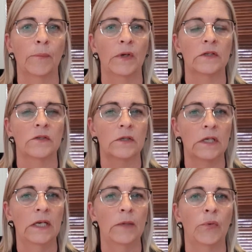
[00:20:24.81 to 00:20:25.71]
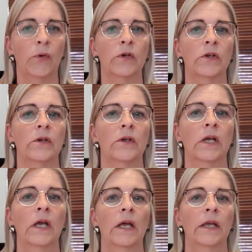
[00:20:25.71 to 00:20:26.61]
but it's really important
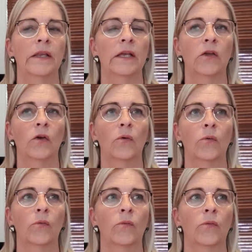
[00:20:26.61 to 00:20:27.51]
that you